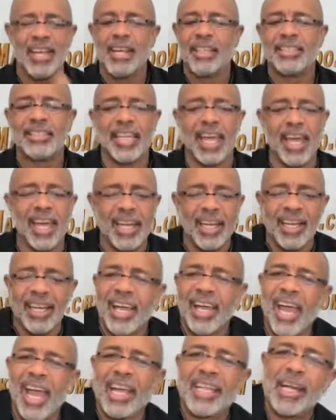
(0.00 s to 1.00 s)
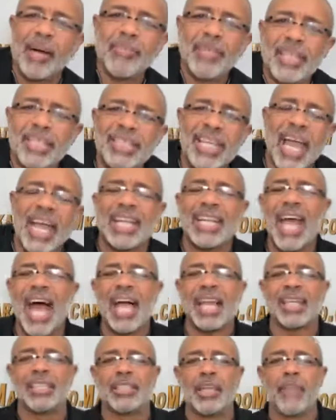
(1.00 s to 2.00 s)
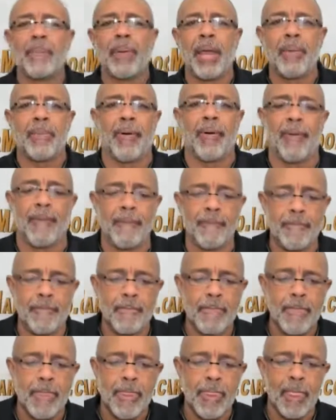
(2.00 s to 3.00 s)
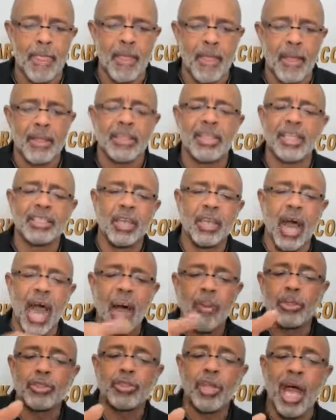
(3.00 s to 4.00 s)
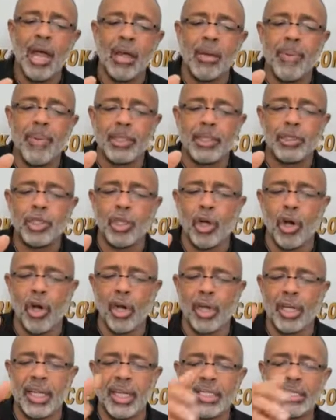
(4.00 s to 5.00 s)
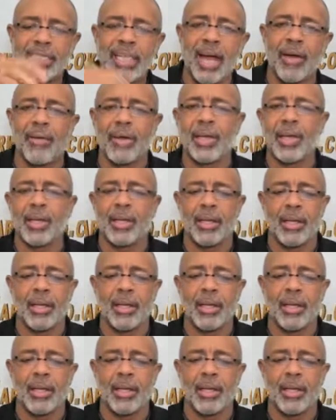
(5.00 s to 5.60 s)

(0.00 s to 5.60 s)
See, here come the technology people. I was talking about you earlier, Derek.